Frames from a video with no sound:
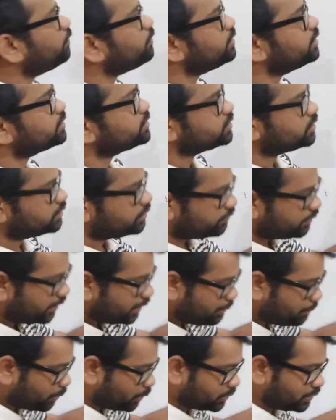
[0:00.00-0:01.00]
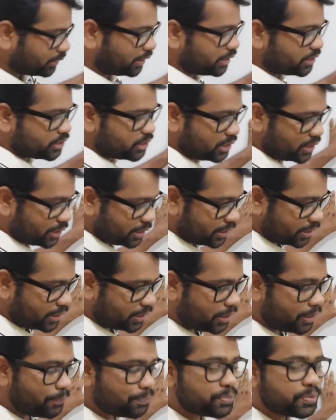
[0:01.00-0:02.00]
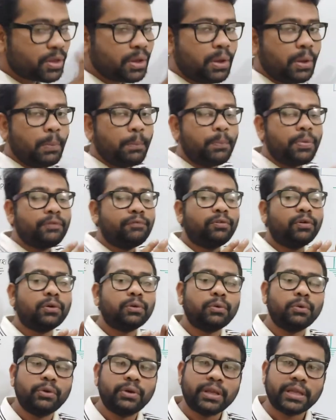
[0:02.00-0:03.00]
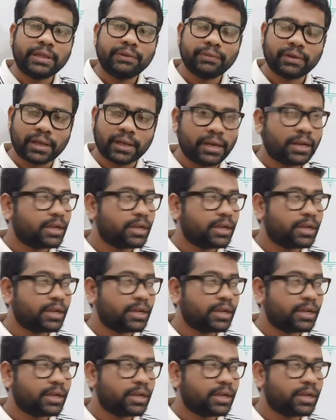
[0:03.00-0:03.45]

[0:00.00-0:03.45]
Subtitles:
Now here, children, the very important thing is, children, here, before going to give a